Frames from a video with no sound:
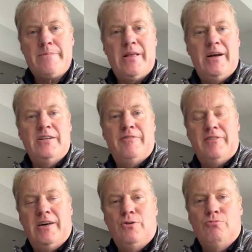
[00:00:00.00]
And
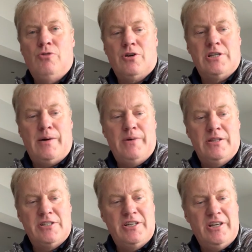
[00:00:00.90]
if they all rocked up
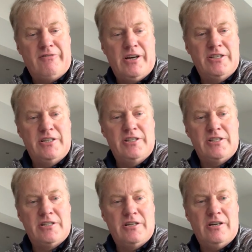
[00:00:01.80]
in the senior
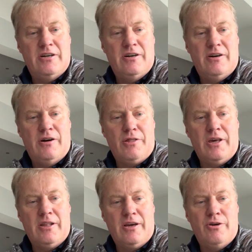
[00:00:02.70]
races, I
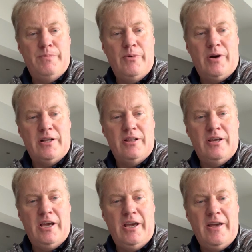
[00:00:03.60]
think that could be one of
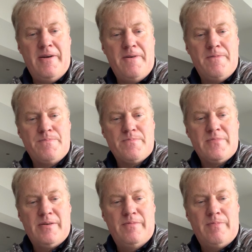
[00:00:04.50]
the
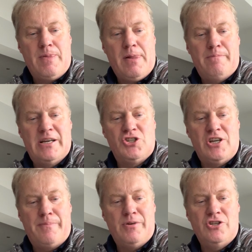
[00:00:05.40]
best
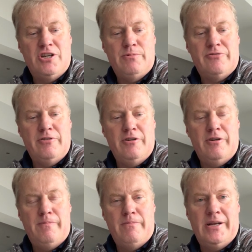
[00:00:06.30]
championships
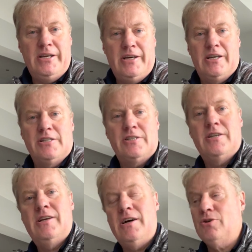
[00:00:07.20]
for many years.
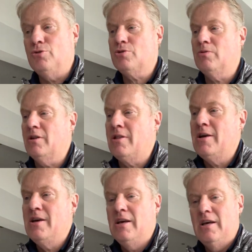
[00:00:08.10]
Now, of course, with
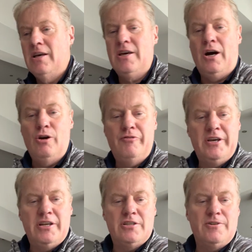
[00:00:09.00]

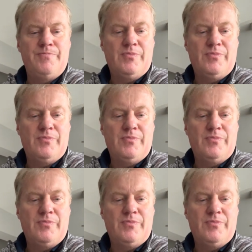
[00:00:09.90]
COVID,